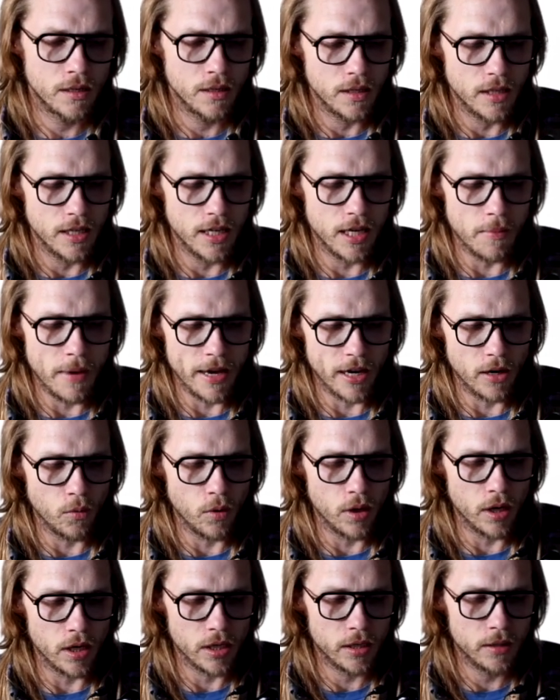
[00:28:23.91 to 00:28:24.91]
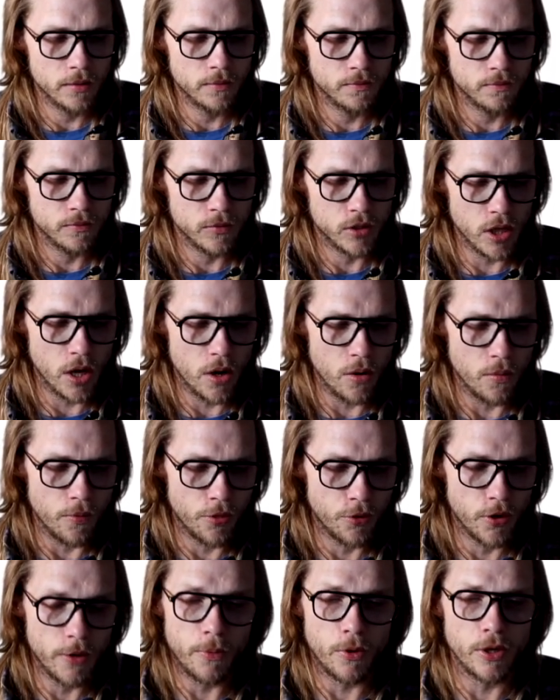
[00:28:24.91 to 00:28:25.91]
He can make it work. So
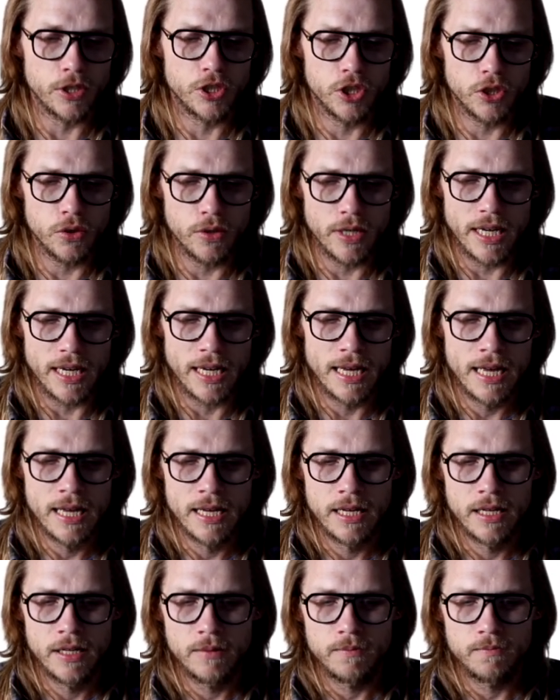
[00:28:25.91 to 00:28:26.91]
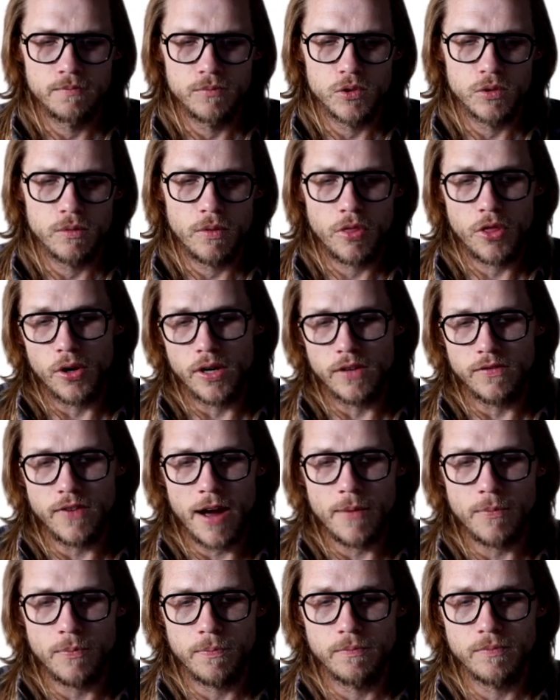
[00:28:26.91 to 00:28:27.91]
3-point shooting,
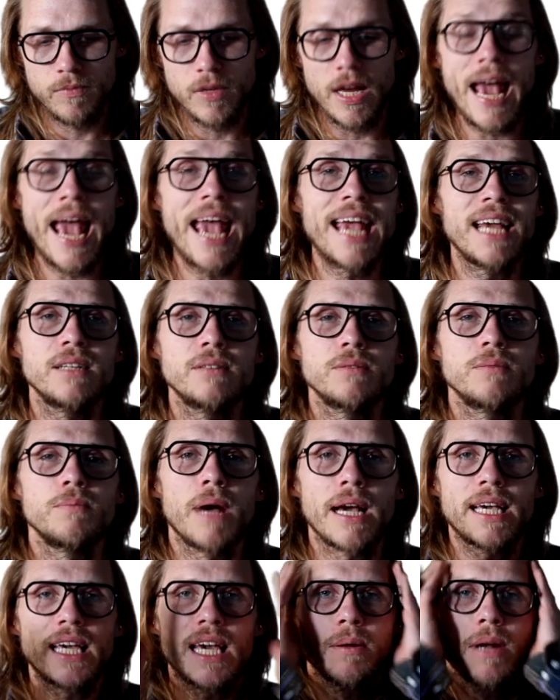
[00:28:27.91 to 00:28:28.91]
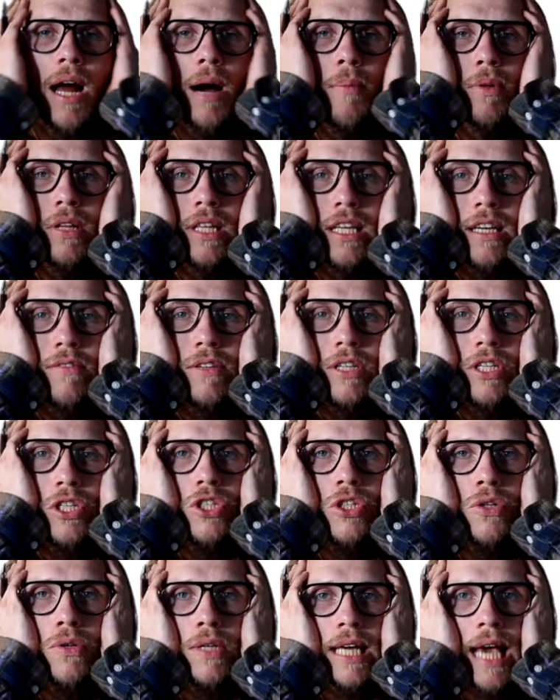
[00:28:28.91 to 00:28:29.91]
8. I cannot believe he's
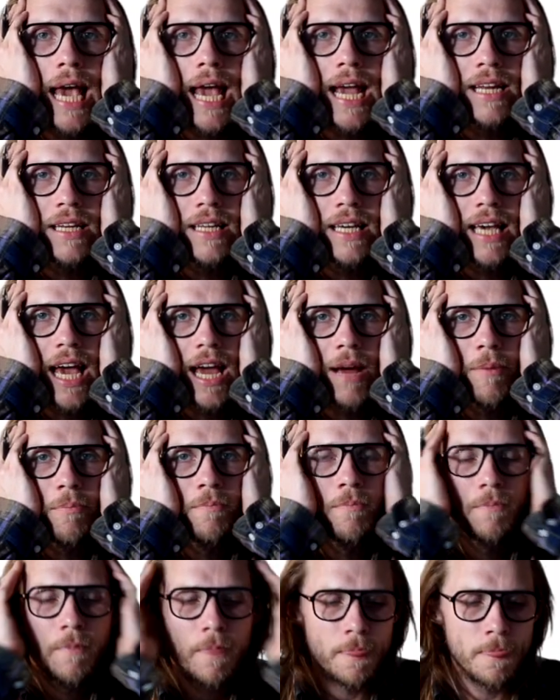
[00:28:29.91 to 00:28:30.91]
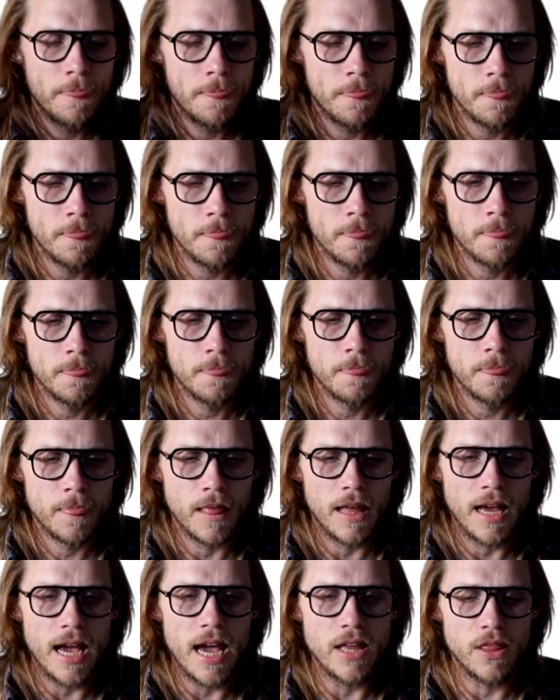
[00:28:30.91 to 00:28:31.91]
shooting 8 a game.
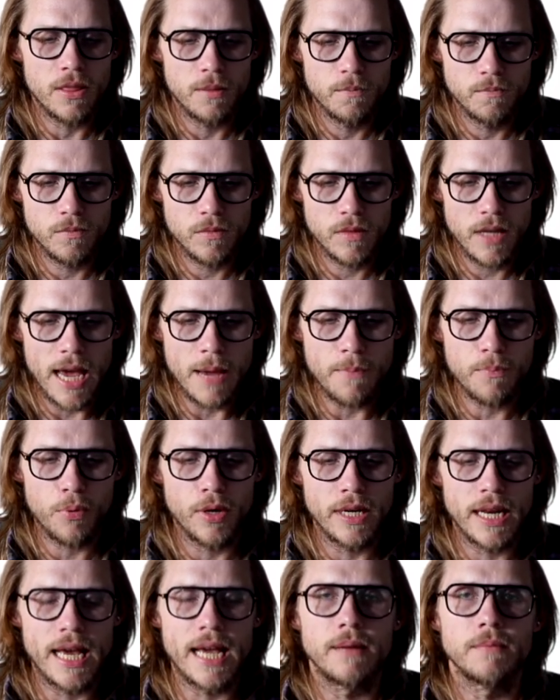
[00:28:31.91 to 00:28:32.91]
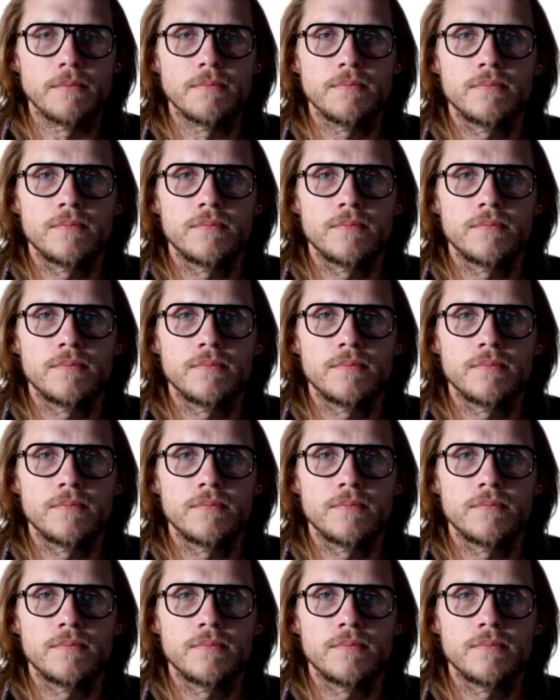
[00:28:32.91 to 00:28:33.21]
8.8.